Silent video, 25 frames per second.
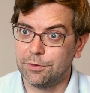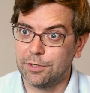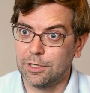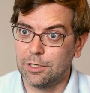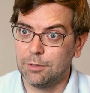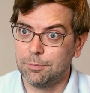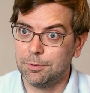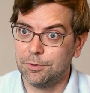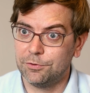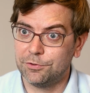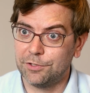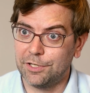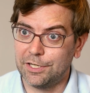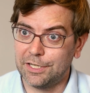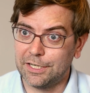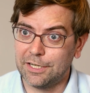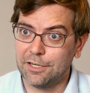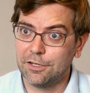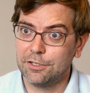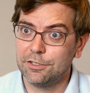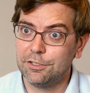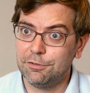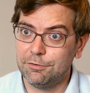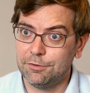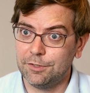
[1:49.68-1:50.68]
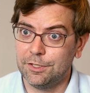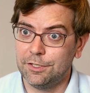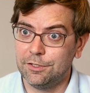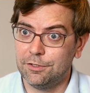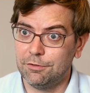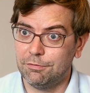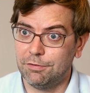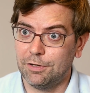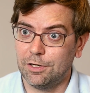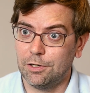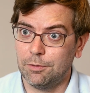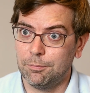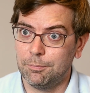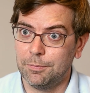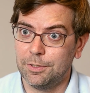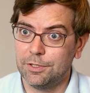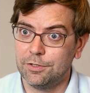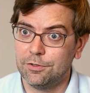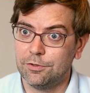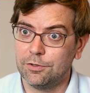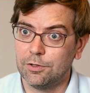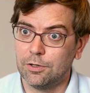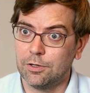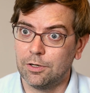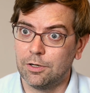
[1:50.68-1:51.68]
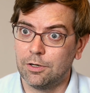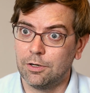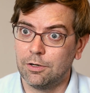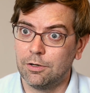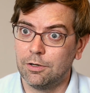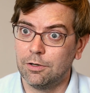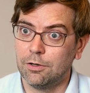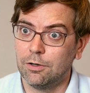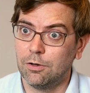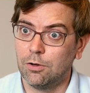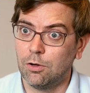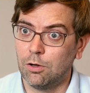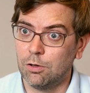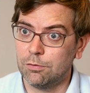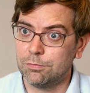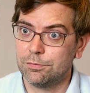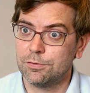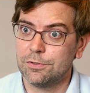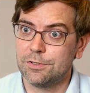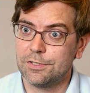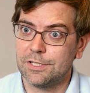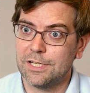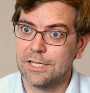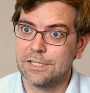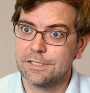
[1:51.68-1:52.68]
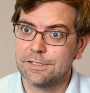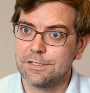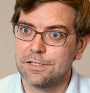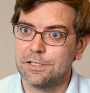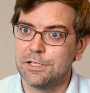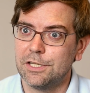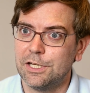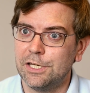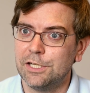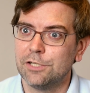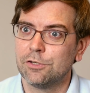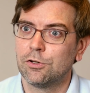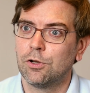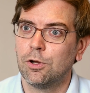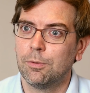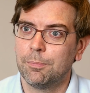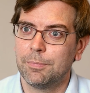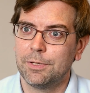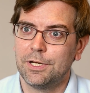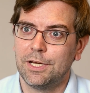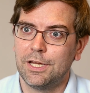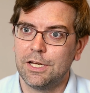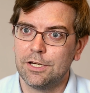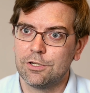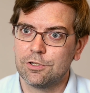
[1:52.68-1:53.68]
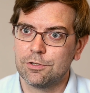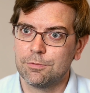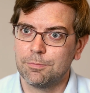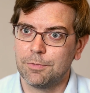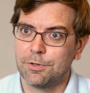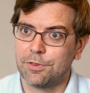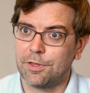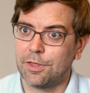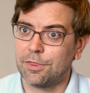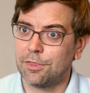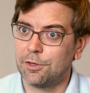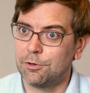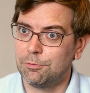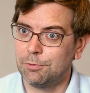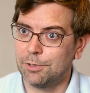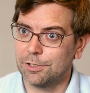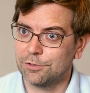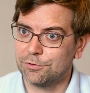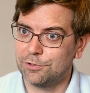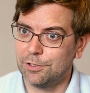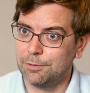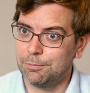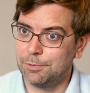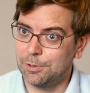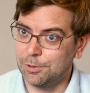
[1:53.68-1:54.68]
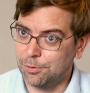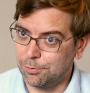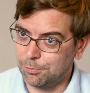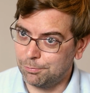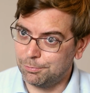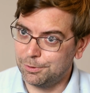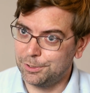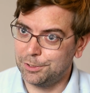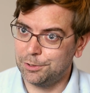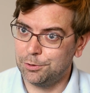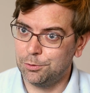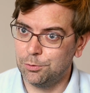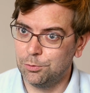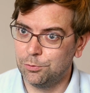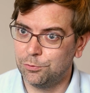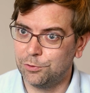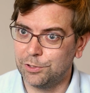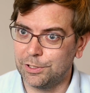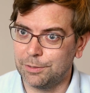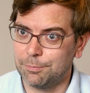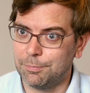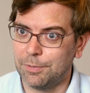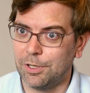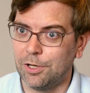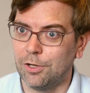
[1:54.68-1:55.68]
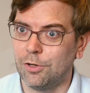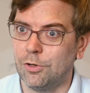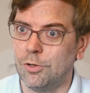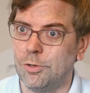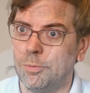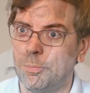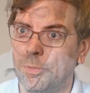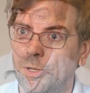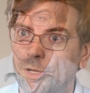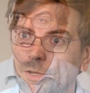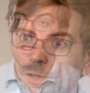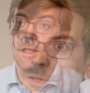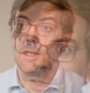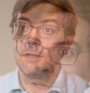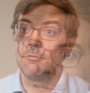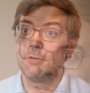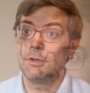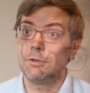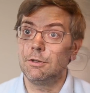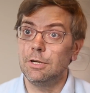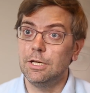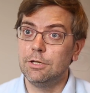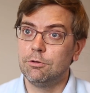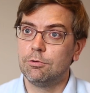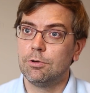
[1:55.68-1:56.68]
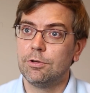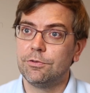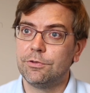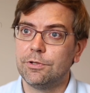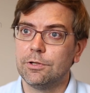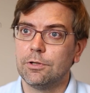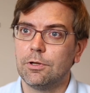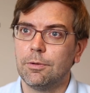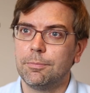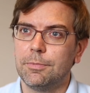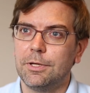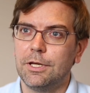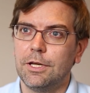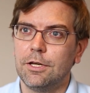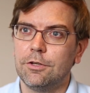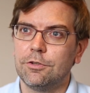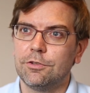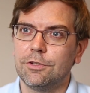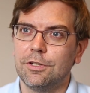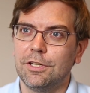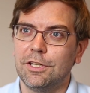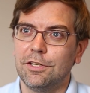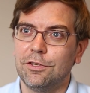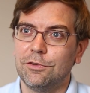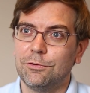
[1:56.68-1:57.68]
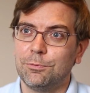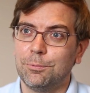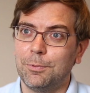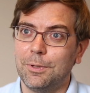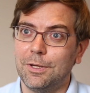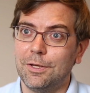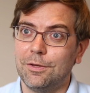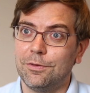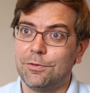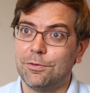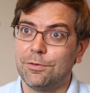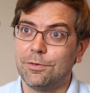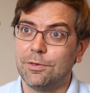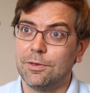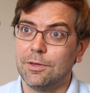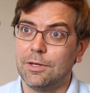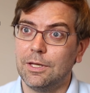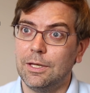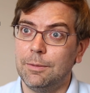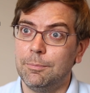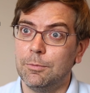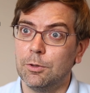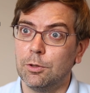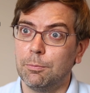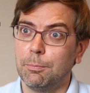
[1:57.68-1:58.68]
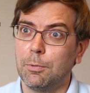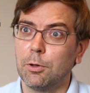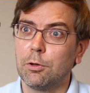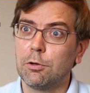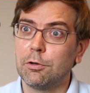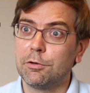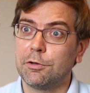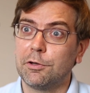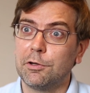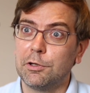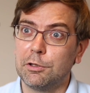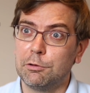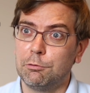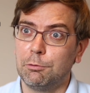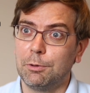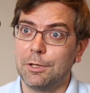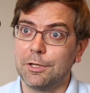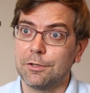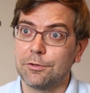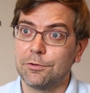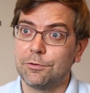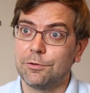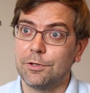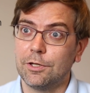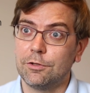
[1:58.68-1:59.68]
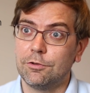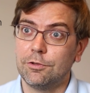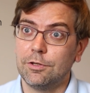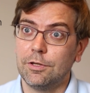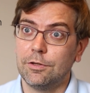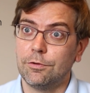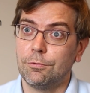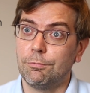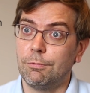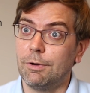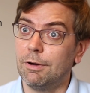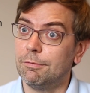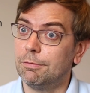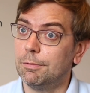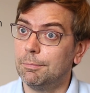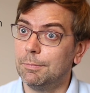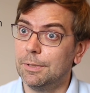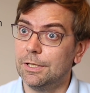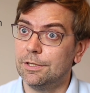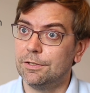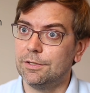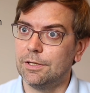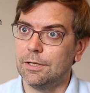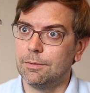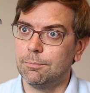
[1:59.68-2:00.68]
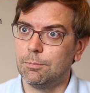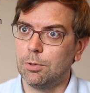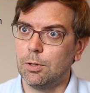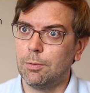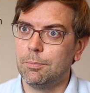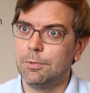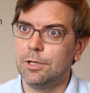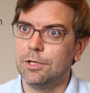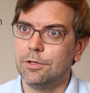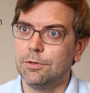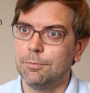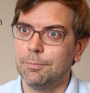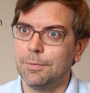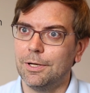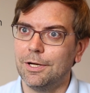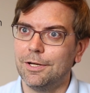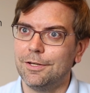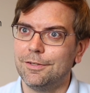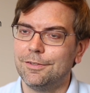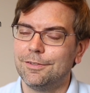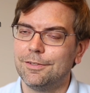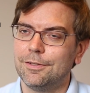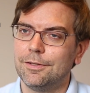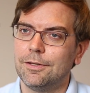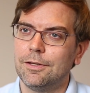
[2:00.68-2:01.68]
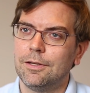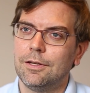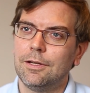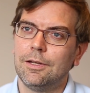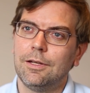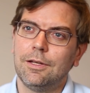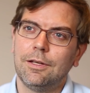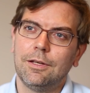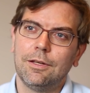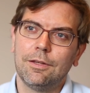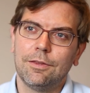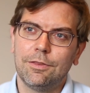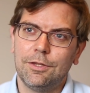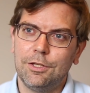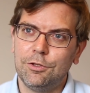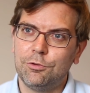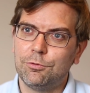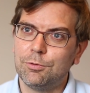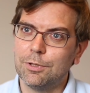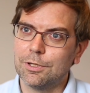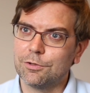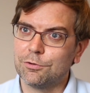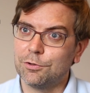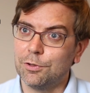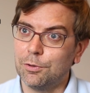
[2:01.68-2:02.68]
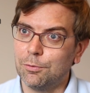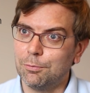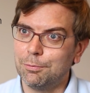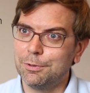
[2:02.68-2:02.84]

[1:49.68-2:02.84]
therapies that are in development are often tested in combination with other drugs that we are already using in myeloma. A very interesting combination is with immunomodulatory drugs such as Revlimid and pomalidomide. These drugs are